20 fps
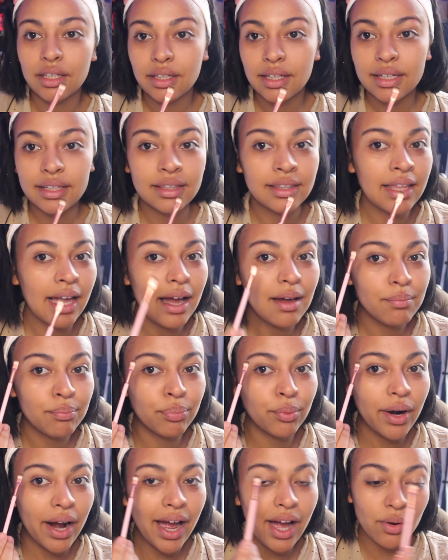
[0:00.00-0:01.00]
Like, that
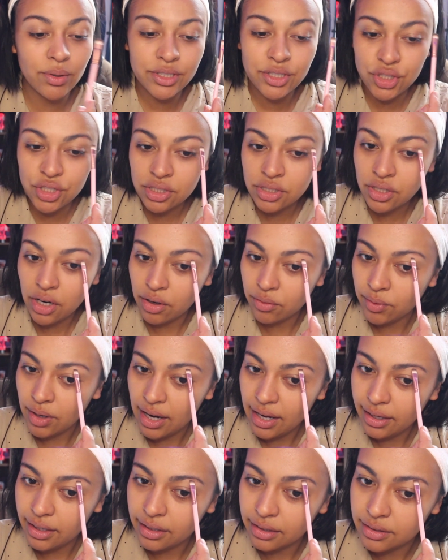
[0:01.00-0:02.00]
brow is just not
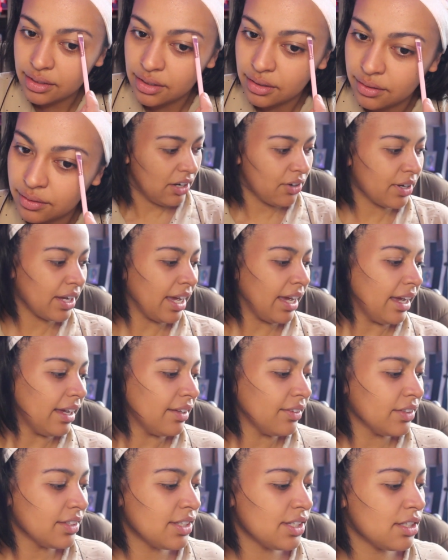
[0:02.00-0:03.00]
right.
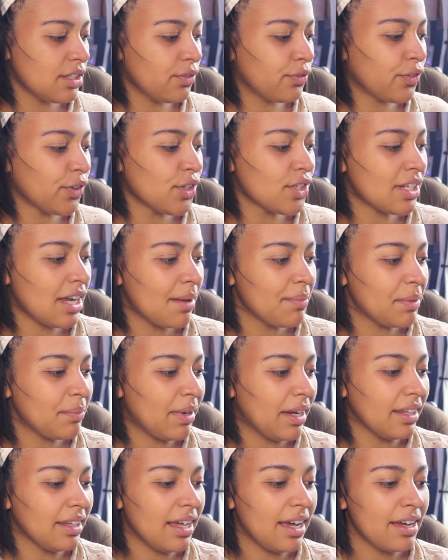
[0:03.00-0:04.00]
Okay, this is the first time in
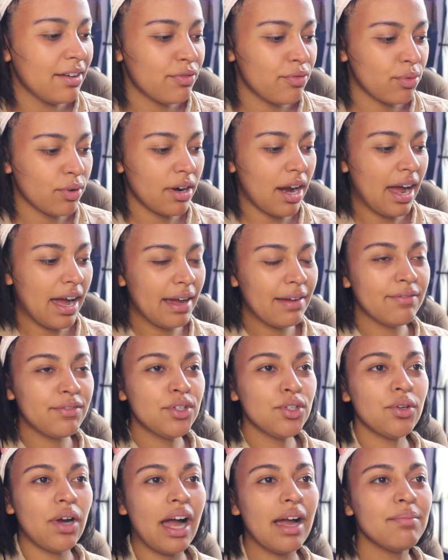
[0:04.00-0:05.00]
my life where
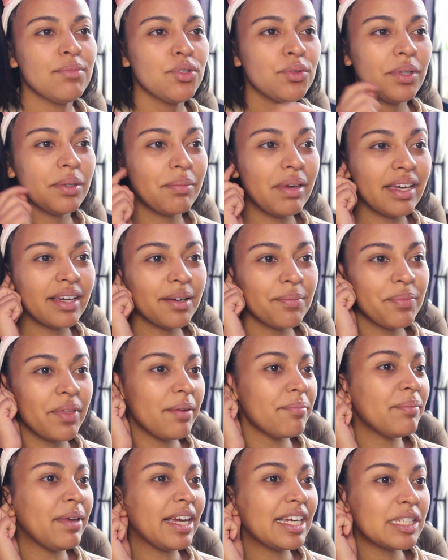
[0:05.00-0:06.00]
I'm doing makeup
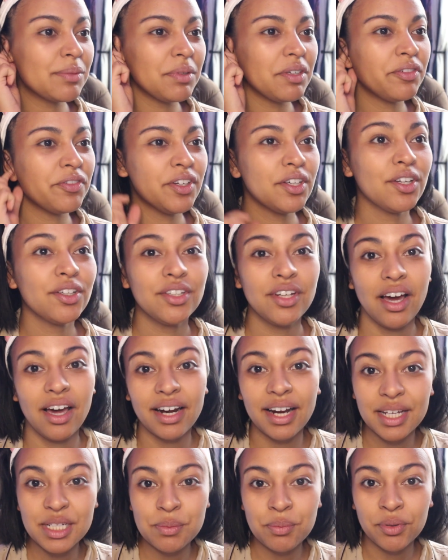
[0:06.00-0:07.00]
that makes me feel
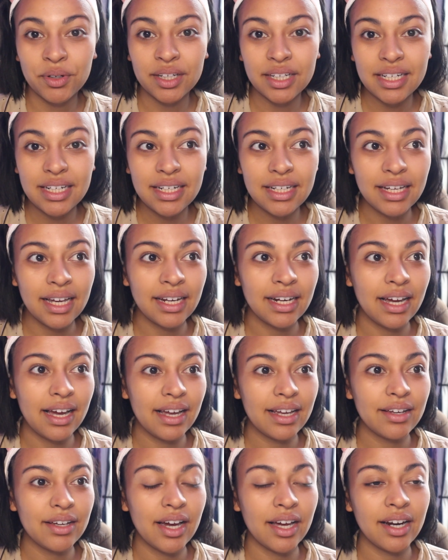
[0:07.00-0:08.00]
not as pretty, and
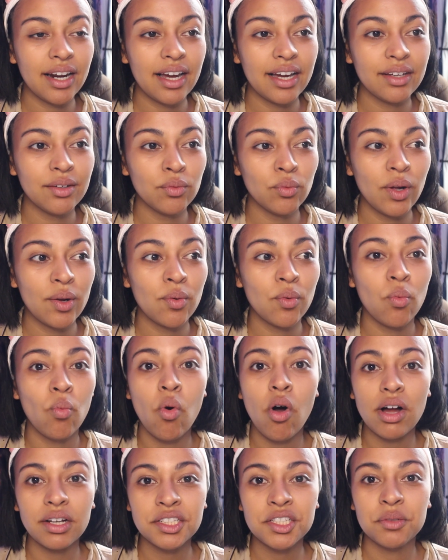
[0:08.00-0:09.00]
I like
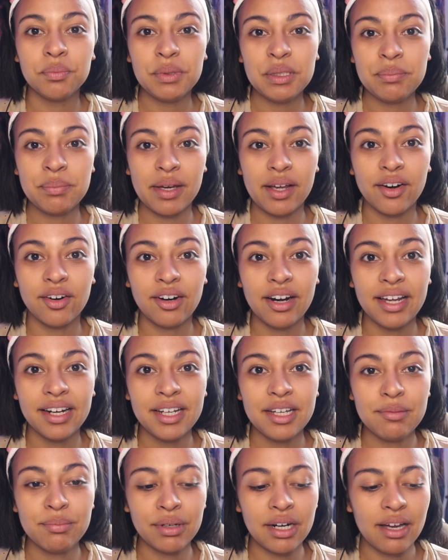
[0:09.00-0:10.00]
want to be better at
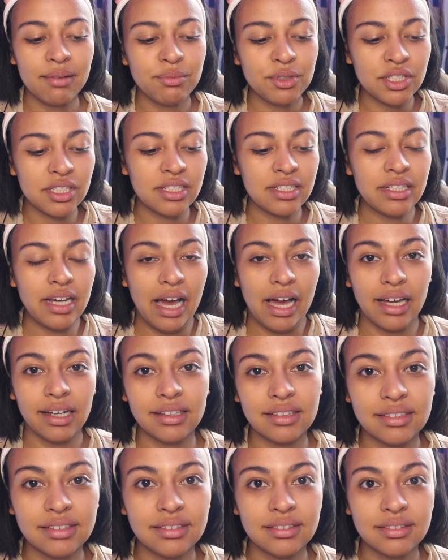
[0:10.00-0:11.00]
it, but I'm just not.